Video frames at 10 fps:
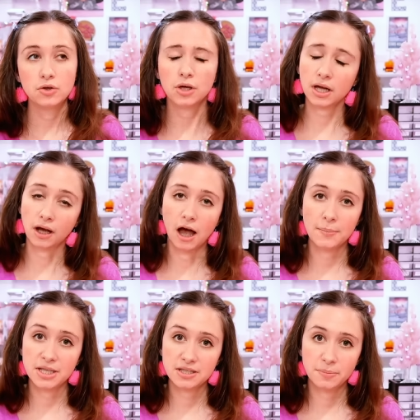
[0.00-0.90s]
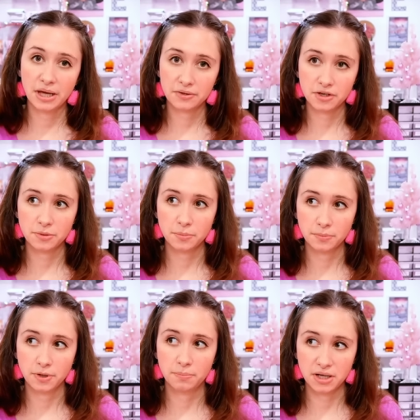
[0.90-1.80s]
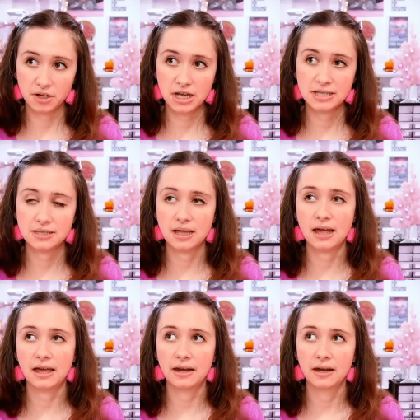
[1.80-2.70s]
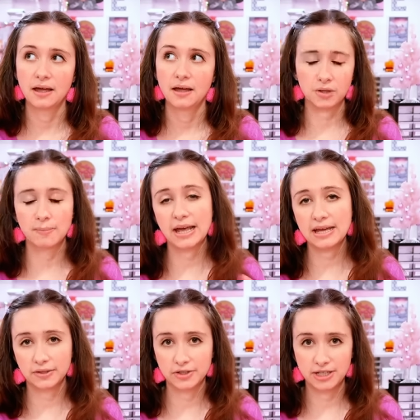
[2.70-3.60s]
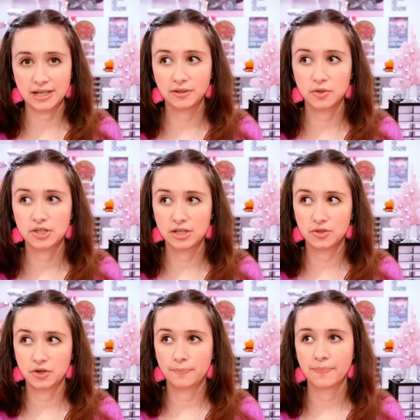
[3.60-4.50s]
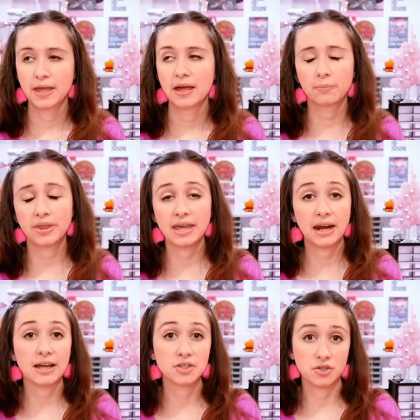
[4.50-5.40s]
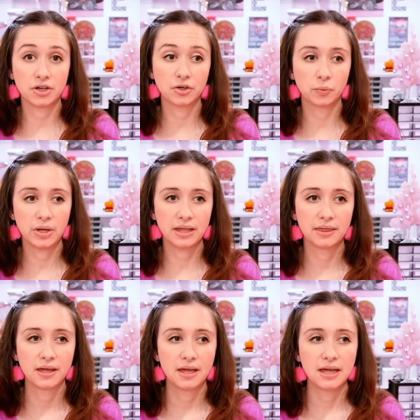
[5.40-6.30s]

you get comments about your appearance and with my Ehlers-Danlos syndrome, something that I struggle with